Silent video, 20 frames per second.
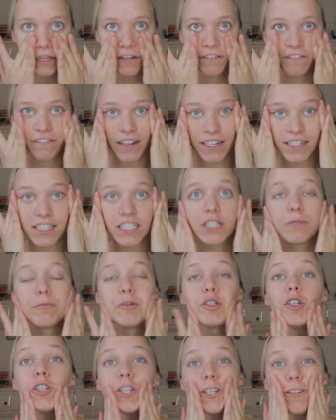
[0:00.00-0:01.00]
the Fenty
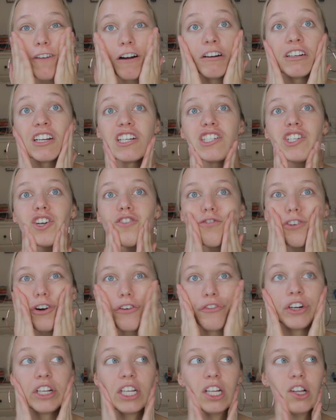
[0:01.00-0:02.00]
Beauty foundation for a
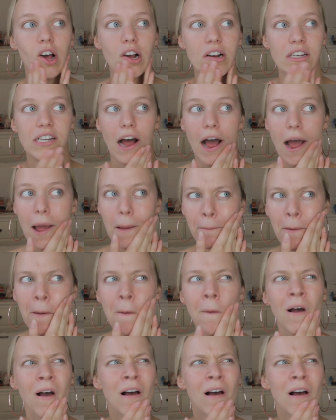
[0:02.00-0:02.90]
really long time,